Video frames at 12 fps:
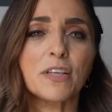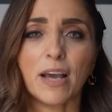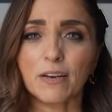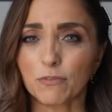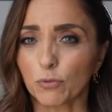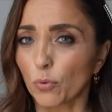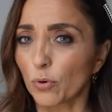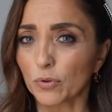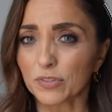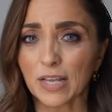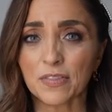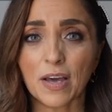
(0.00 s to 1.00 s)
to add
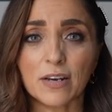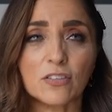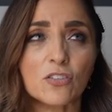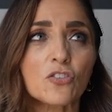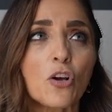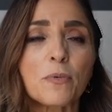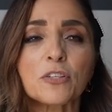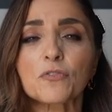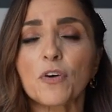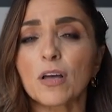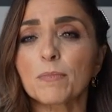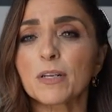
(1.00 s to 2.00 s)
florals, and that is so much
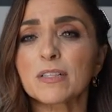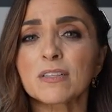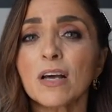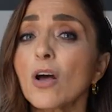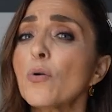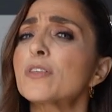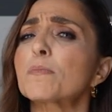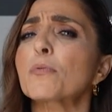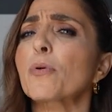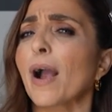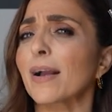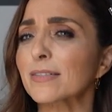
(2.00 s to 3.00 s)
fun, but it's not always
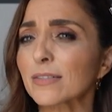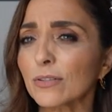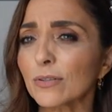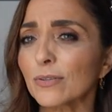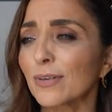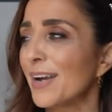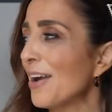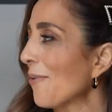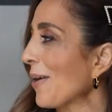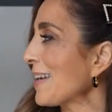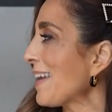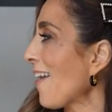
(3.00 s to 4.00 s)
practical.
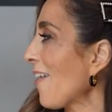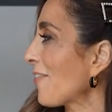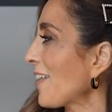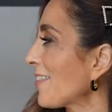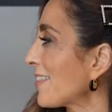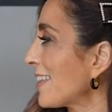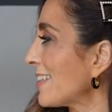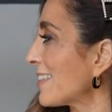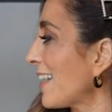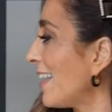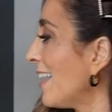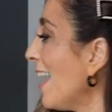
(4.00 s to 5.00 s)
Right now I've got these
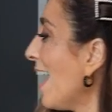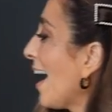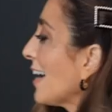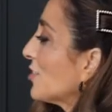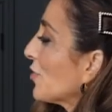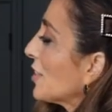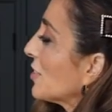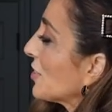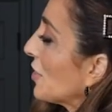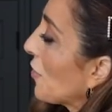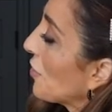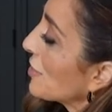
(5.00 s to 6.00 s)

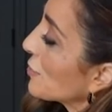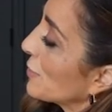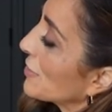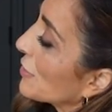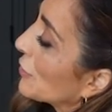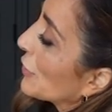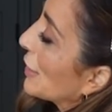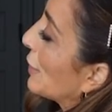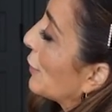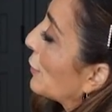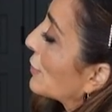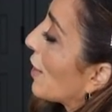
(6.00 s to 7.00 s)
hydrangea. This one's looking
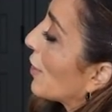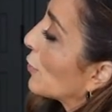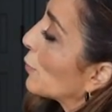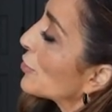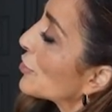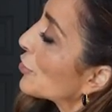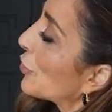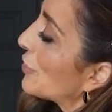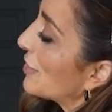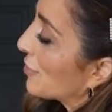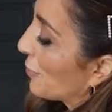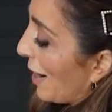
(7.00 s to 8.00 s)
a little tired. We'll just turn
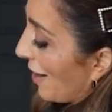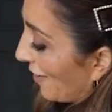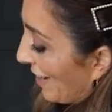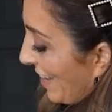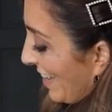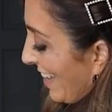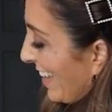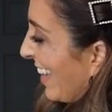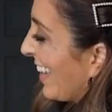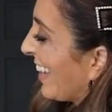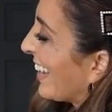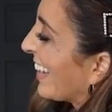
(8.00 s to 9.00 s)
this around.
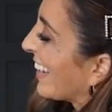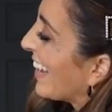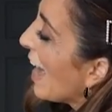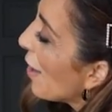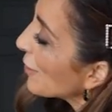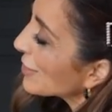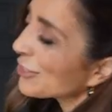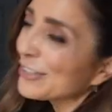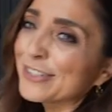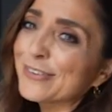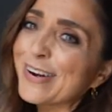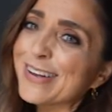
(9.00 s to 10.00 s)
We'll turn
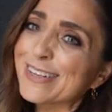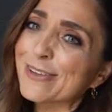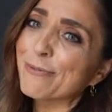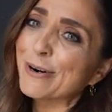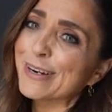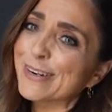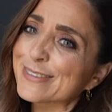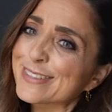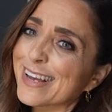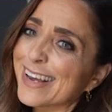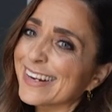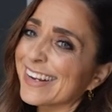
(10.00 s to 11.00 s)
it around to the prettier
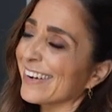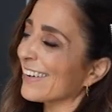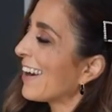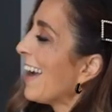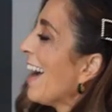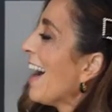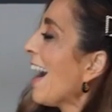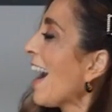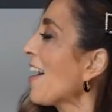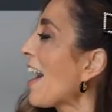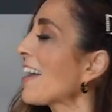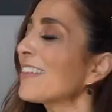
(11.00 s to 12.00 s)
side here.
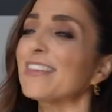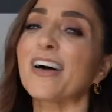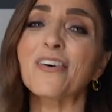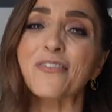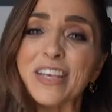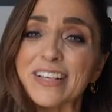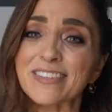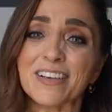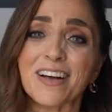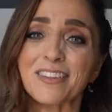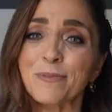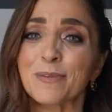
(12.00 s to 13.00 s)
I love these. I
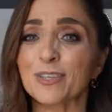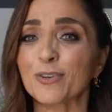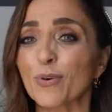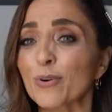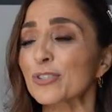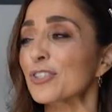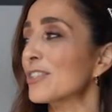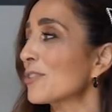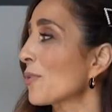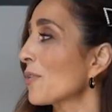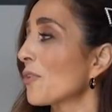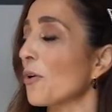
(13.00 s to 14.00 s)
got them at the grocery
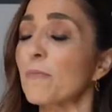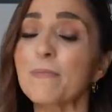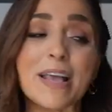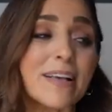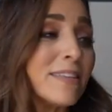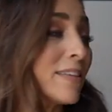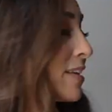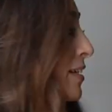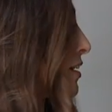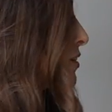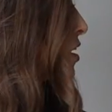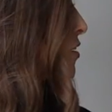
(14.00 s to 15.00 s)
store and they're amazing,
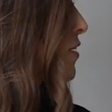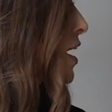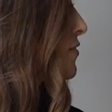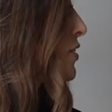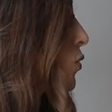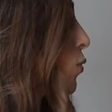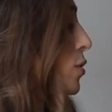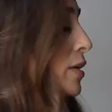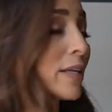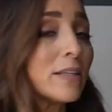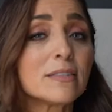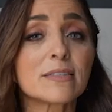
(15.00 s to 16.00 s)
and I love having
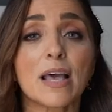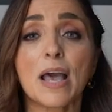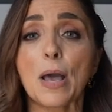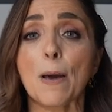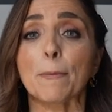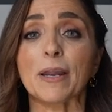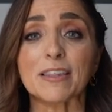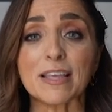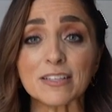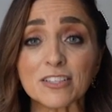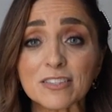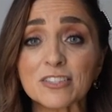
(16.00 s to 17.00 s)
orchids, but I
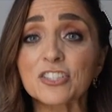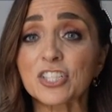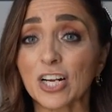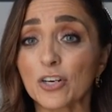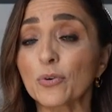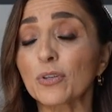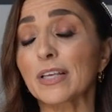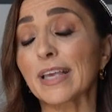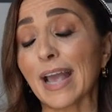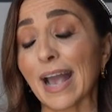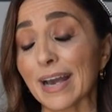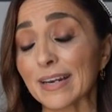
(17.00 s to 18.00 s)
think just
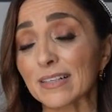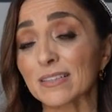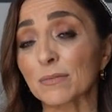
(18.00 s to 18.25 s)
generally adding